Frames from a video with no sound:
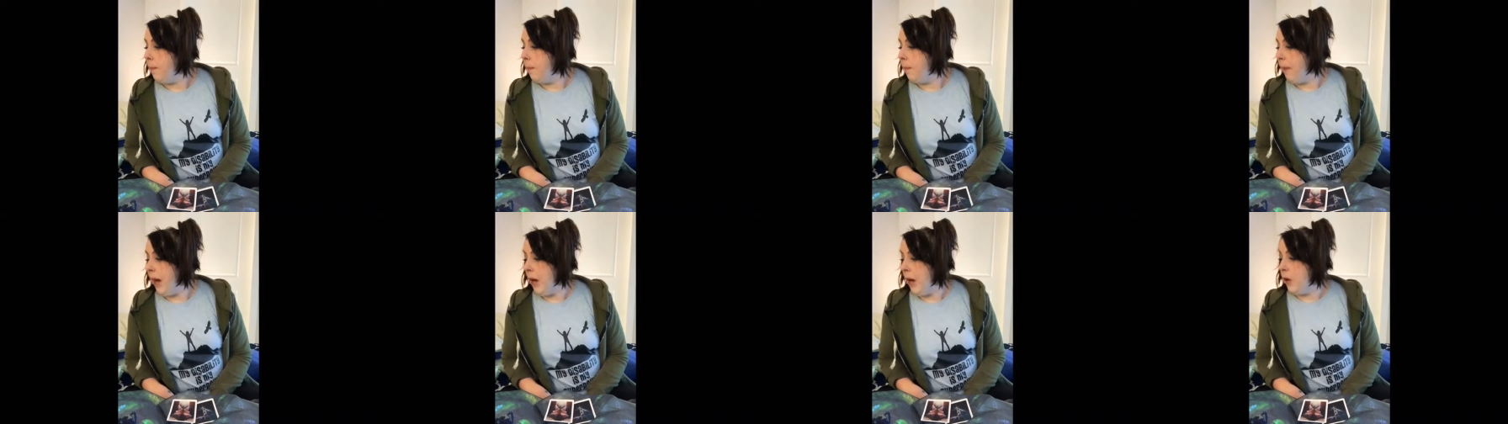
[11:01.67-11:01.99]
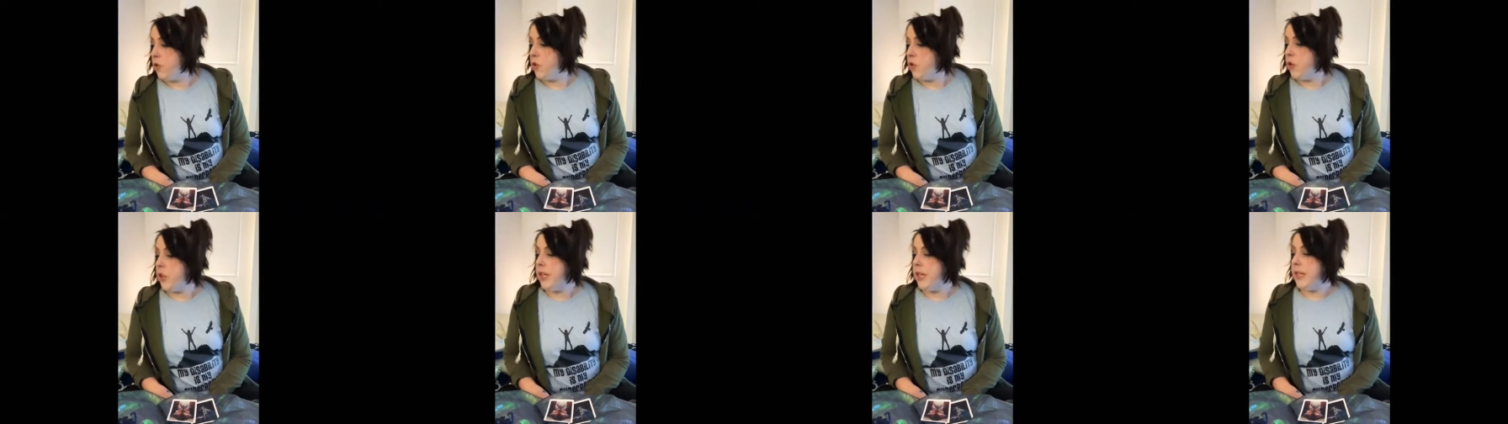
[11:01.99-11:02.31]

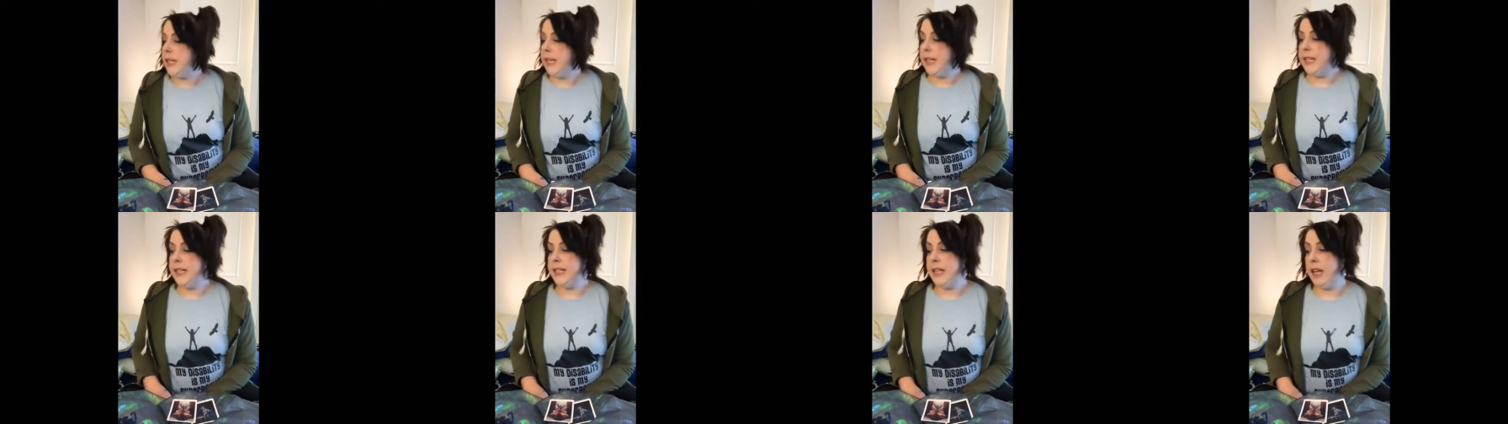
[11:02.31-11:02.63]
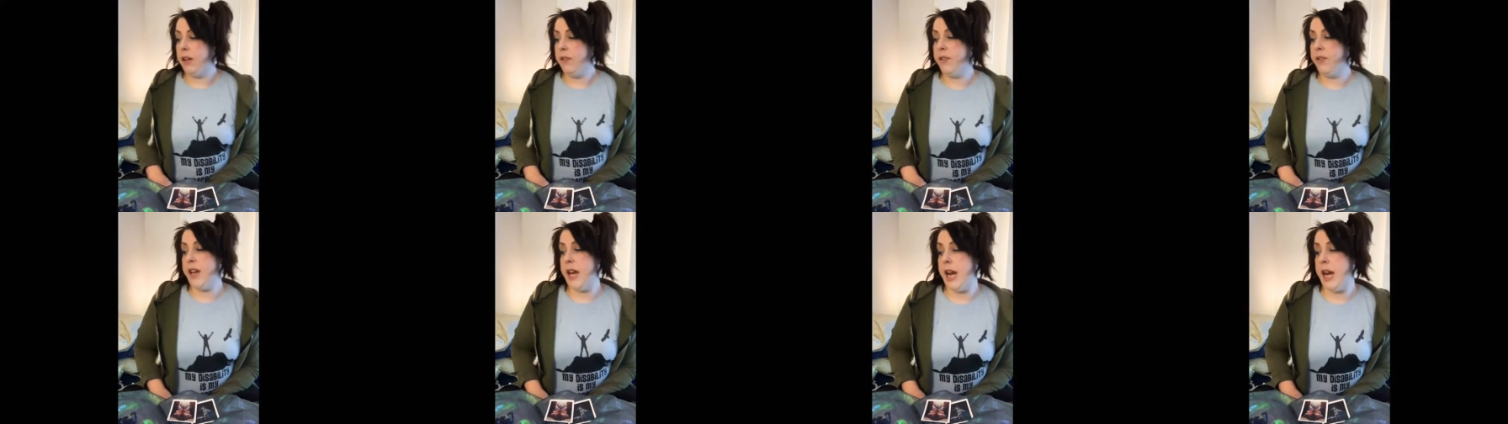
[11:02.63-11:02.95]
boundaries and
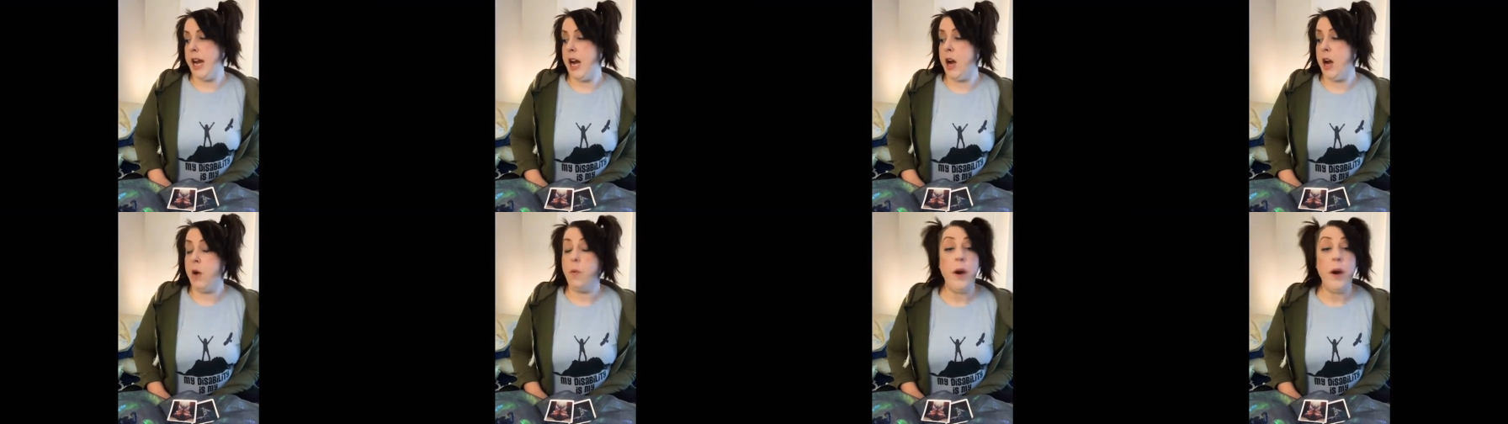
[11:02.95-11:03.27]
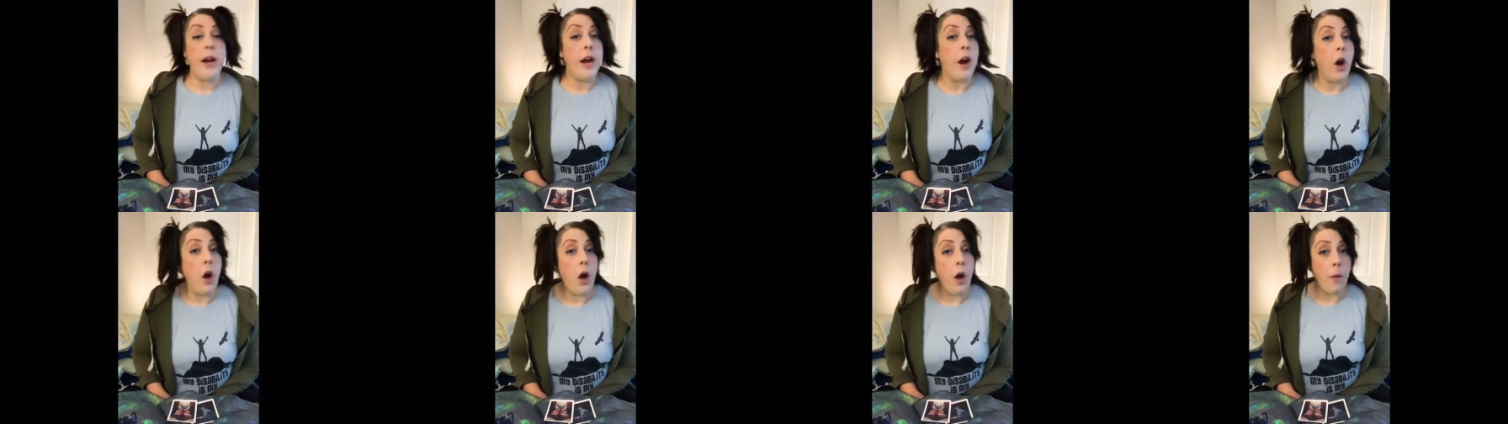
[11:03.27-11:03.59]
self-care
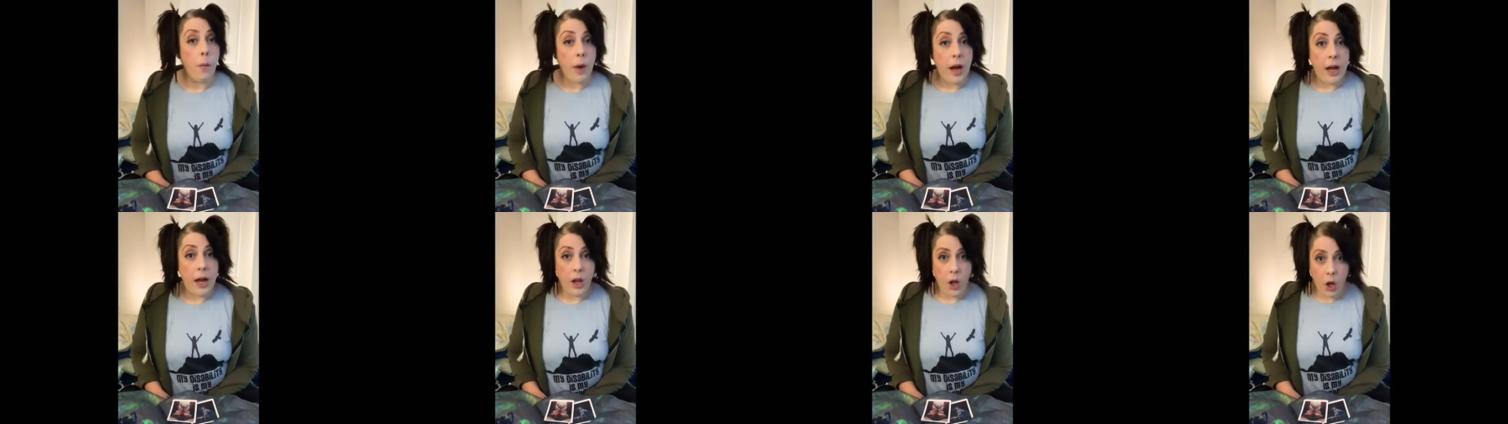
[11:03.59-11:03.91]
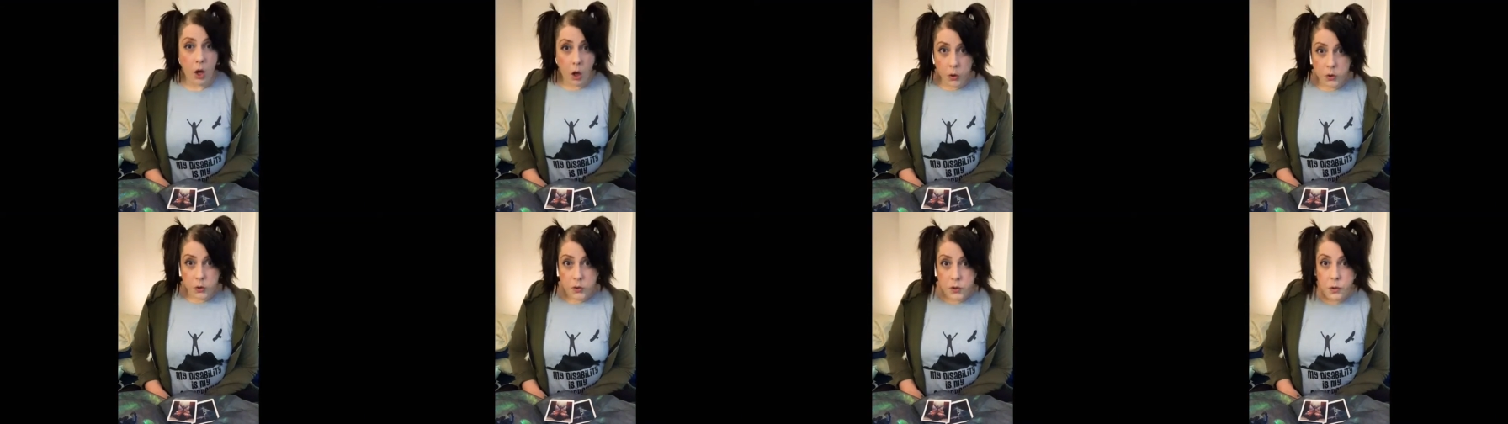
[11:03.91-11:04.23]
while
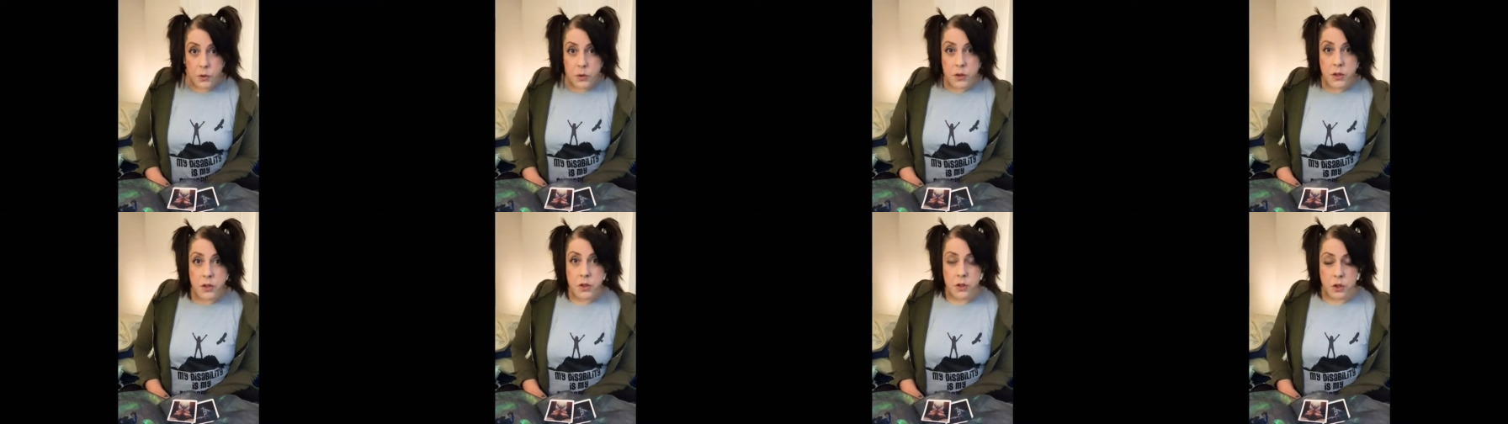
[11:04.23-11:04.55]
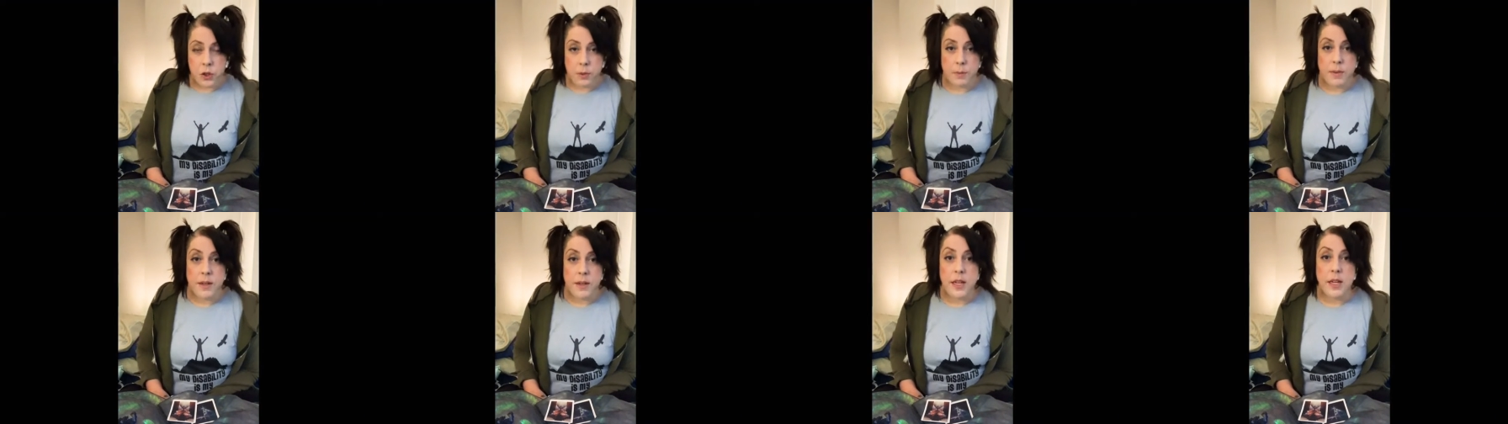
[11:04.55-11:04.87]
also
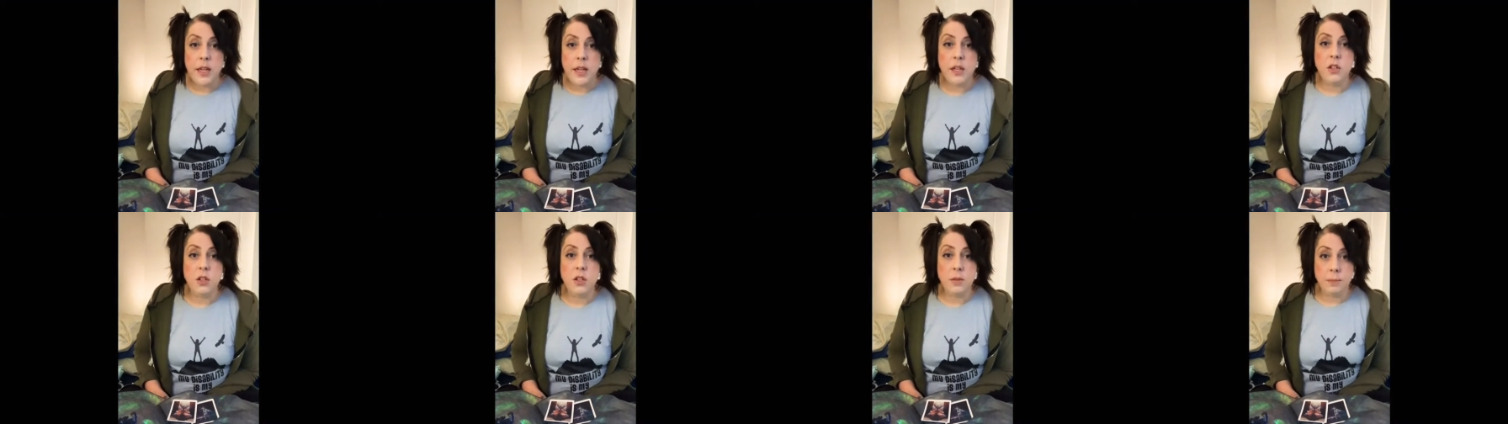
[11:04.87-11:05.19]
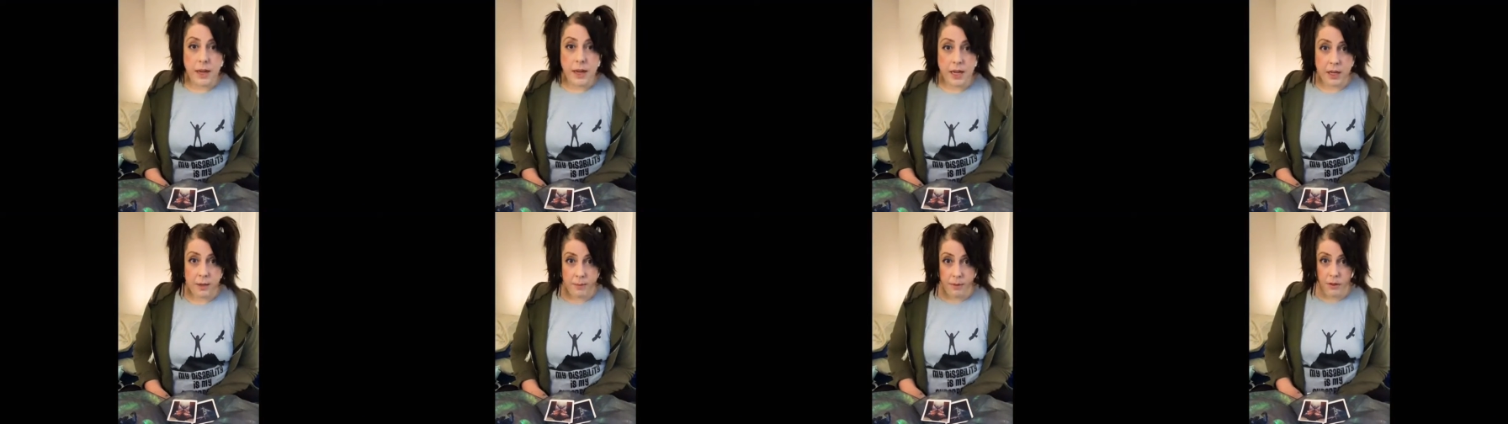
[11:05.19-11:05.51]
contributing to my
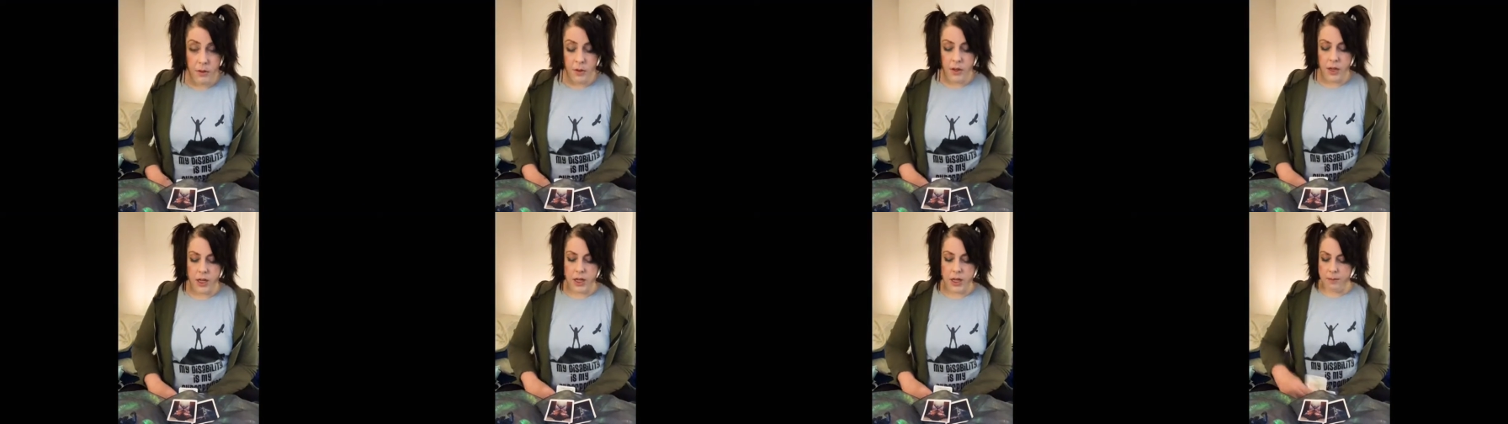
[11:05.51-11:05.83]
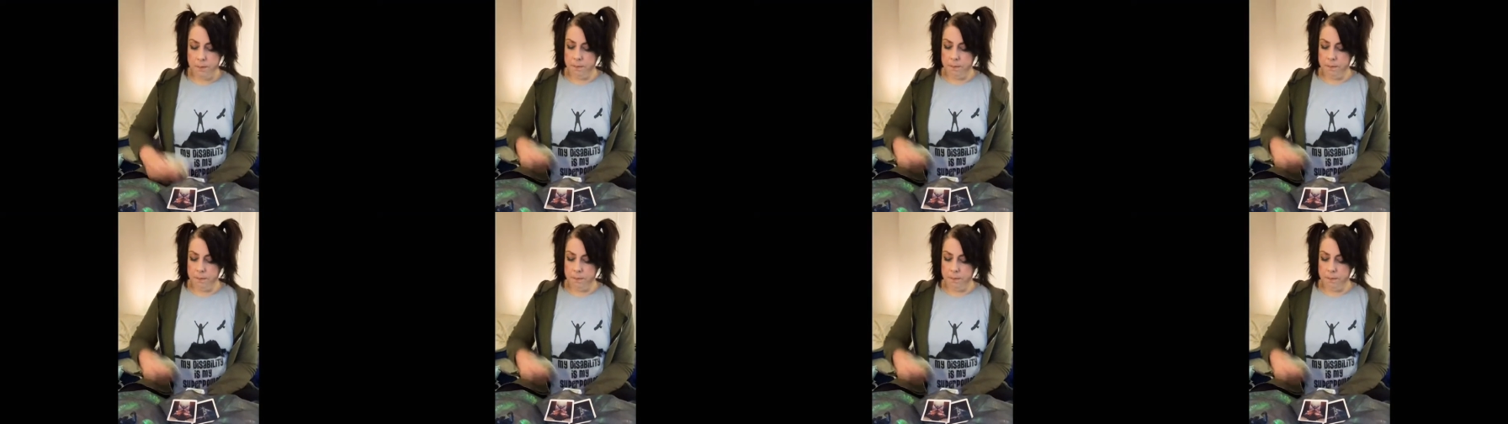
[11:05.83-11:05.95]
community?